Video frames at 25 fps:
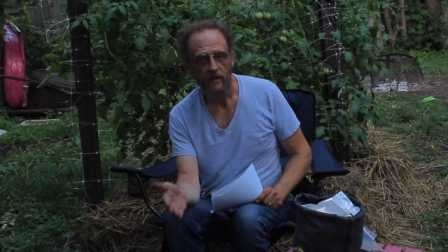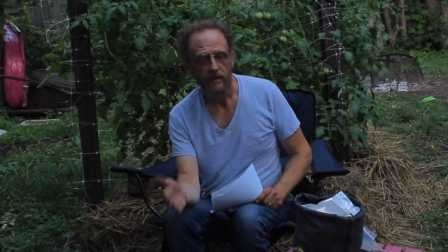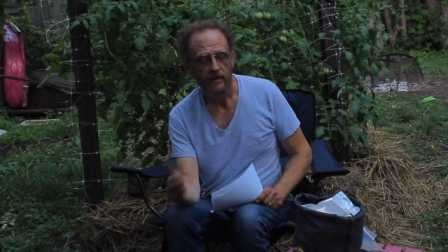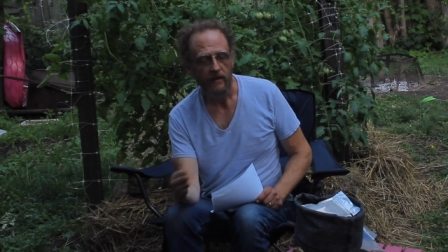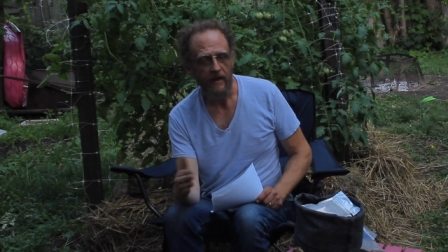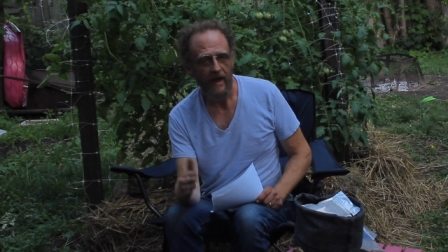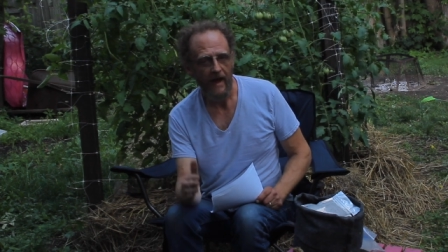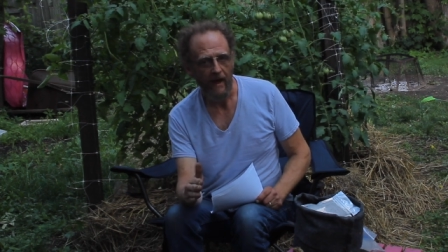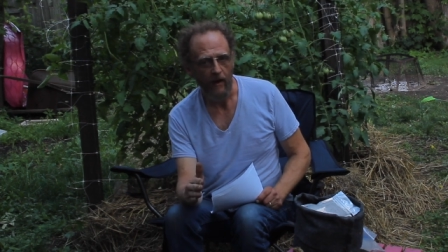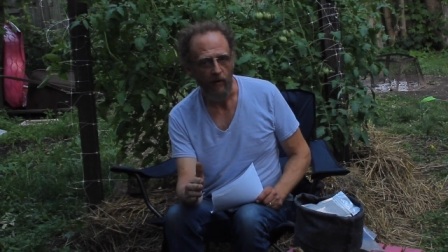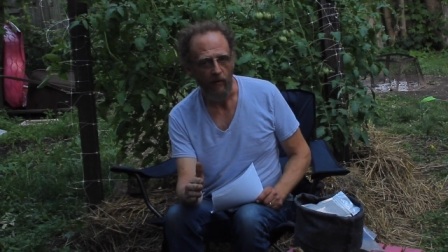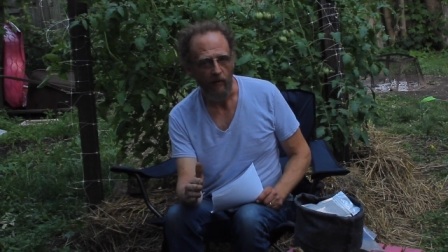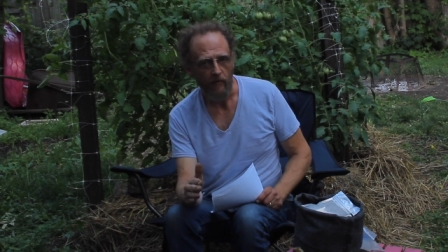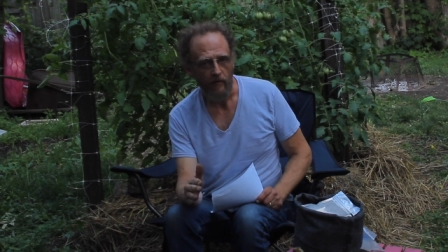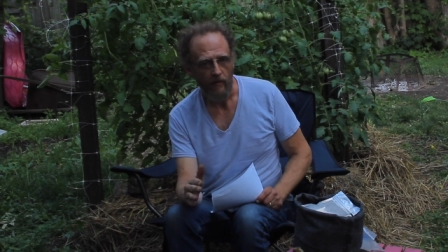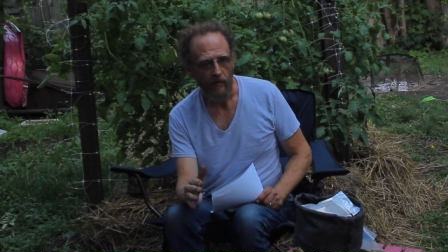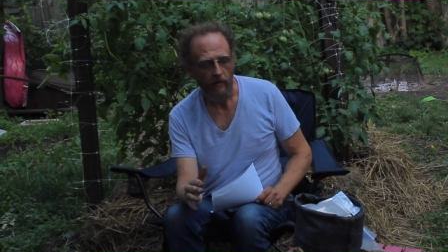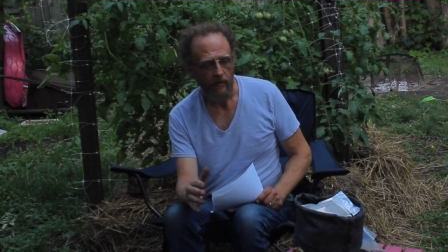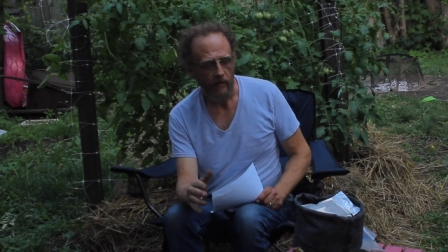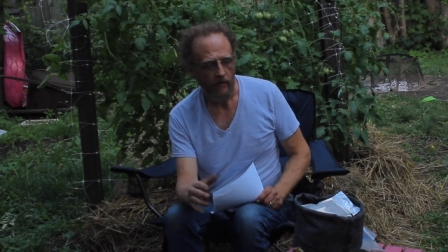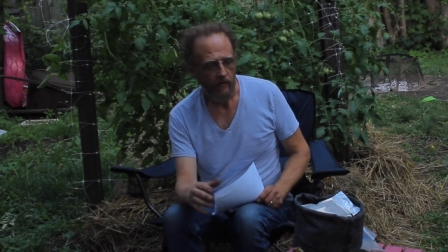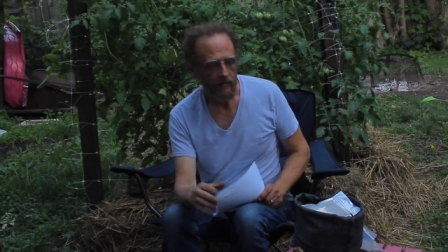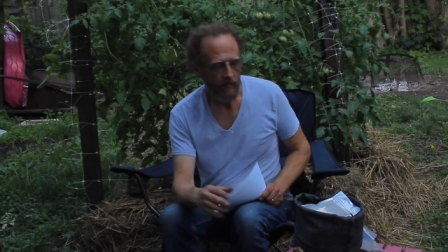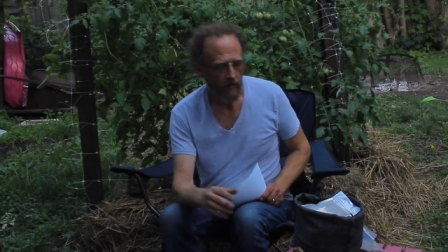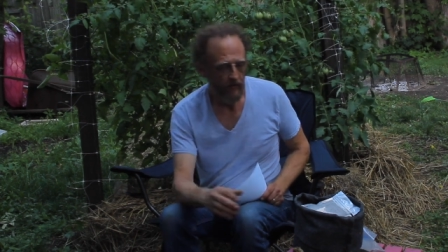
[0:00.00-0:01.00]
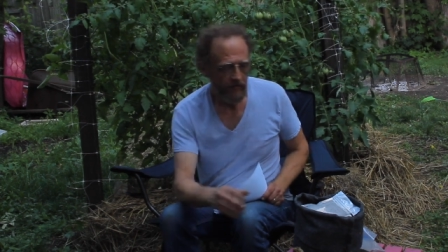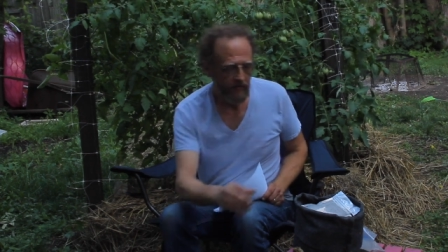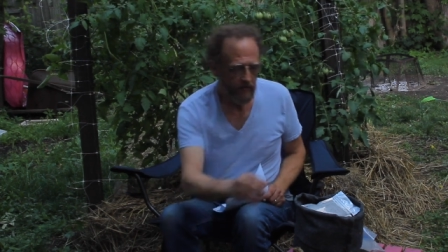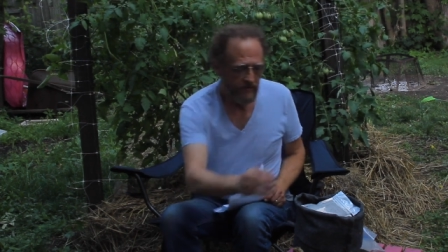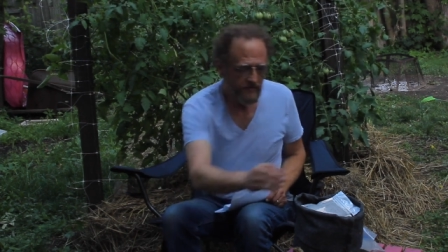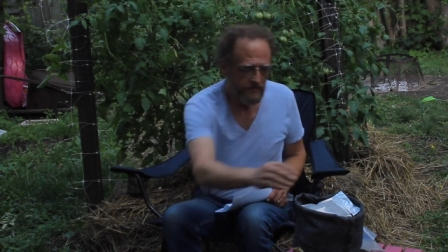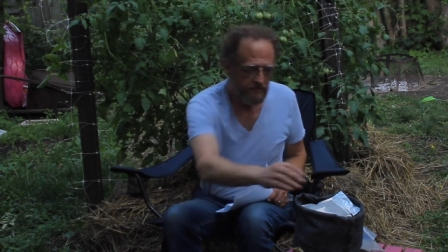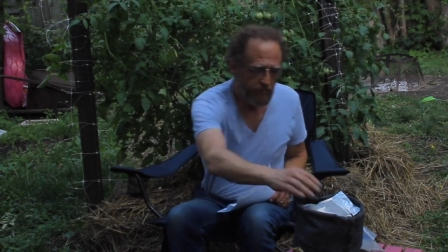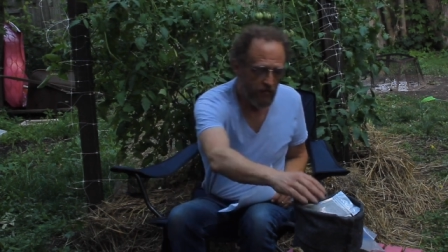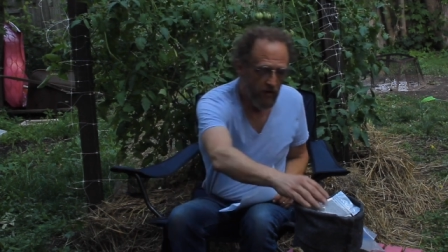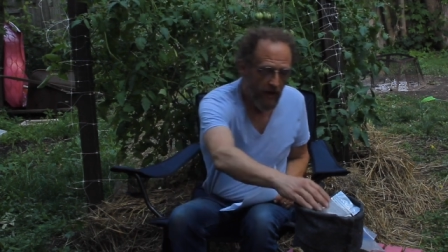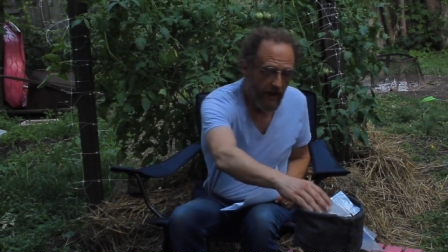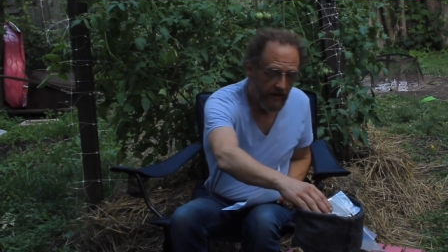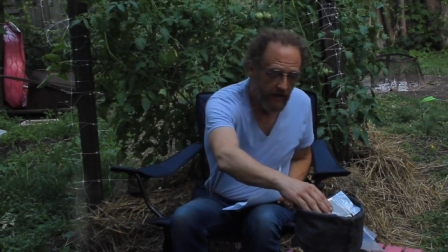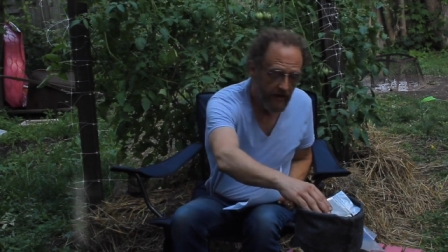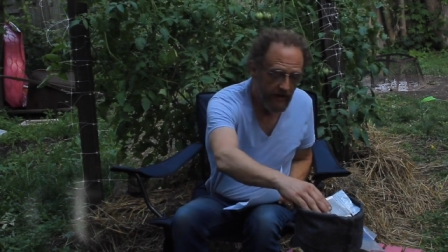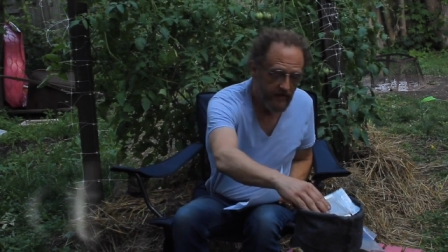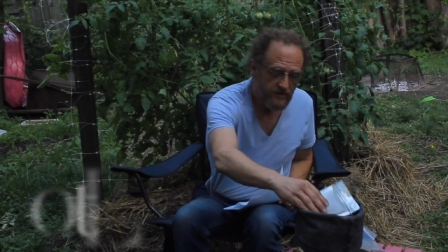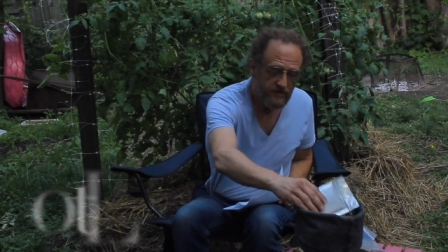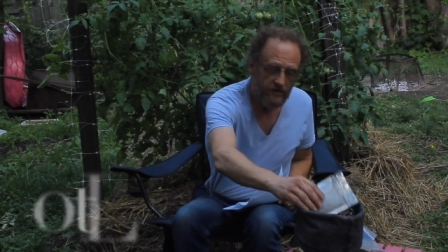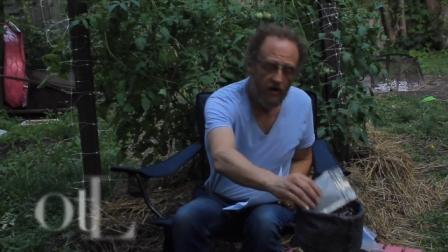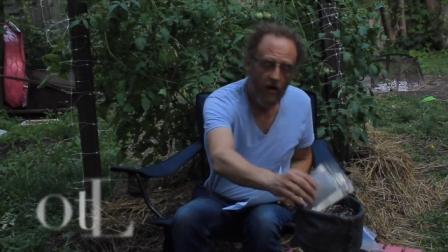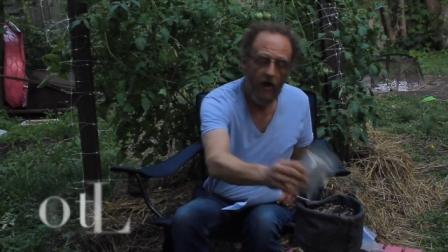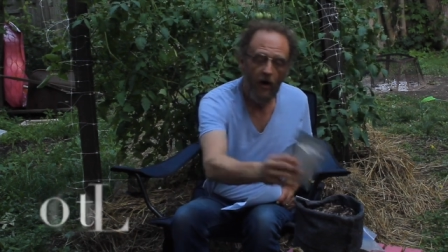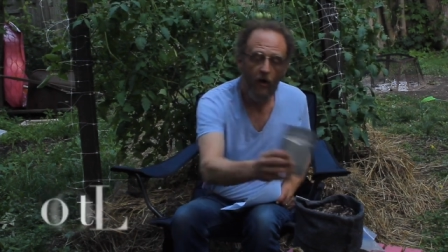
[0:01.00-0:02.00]
Now, this product is
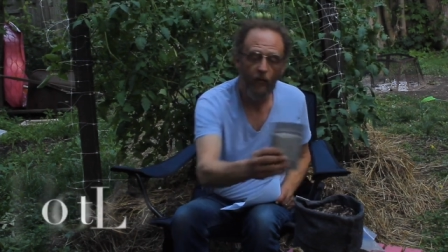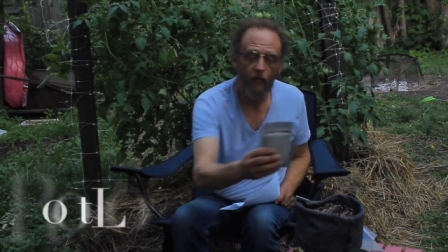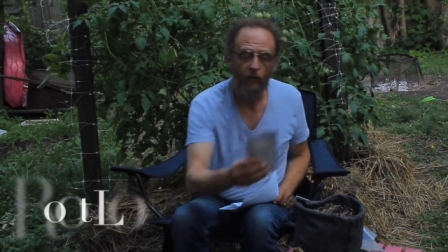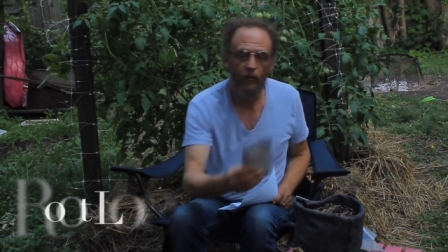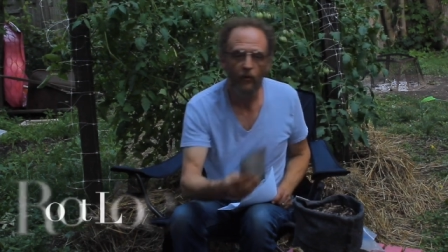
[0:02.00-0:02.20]
called